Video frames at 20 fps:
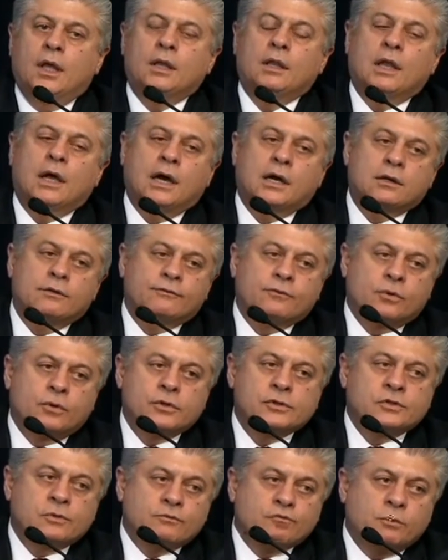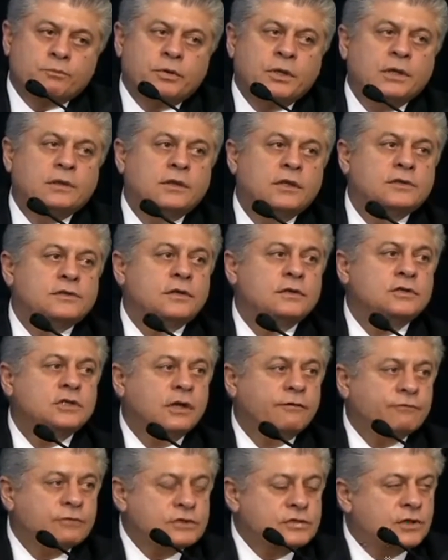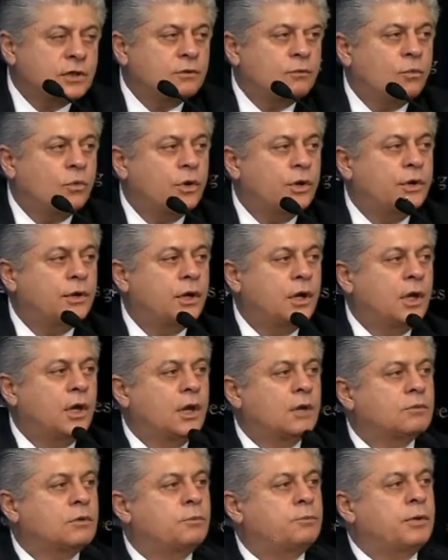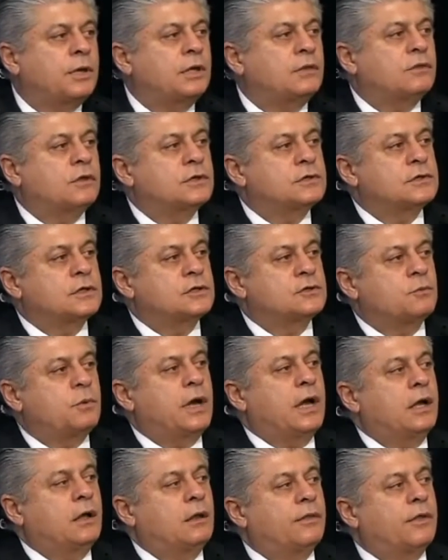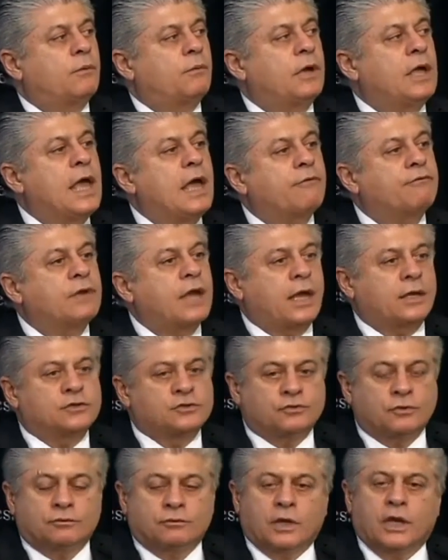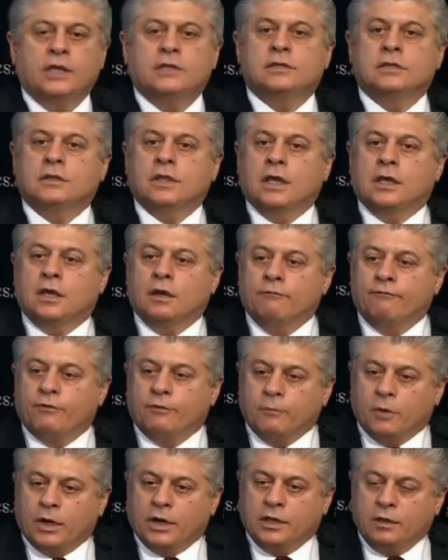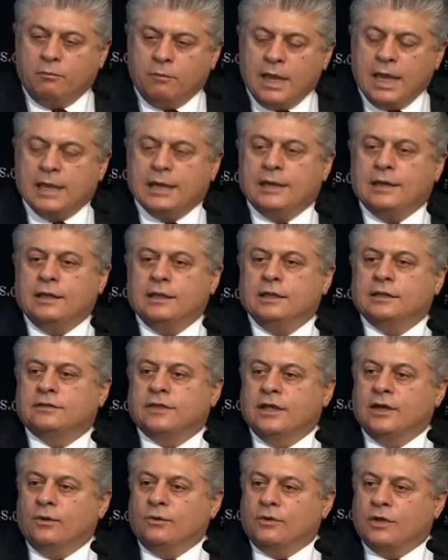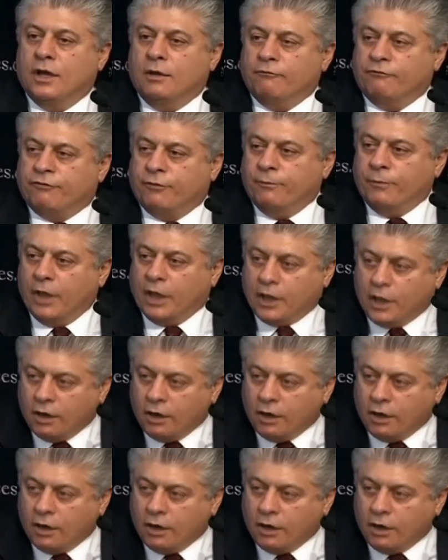And Locke, of course, would repeat this, and Jefferson would repeat this as well that we have natural rights, that they come from our humanity, that they don't come from the